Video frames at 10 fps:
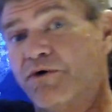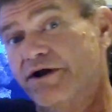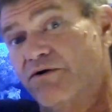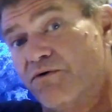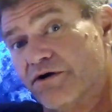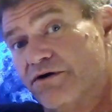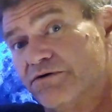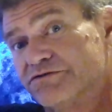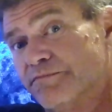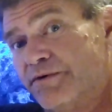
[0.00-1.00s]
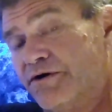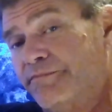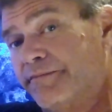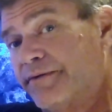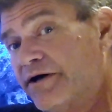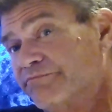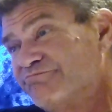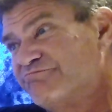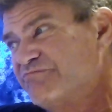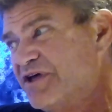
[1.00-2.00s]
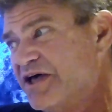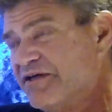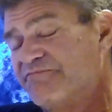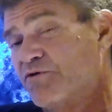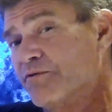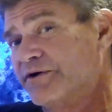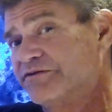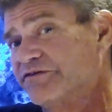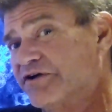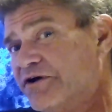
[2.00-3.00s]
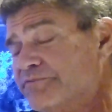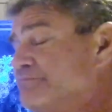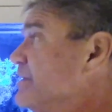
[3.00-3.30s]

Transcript: white horticulture bulb about 4 months ago,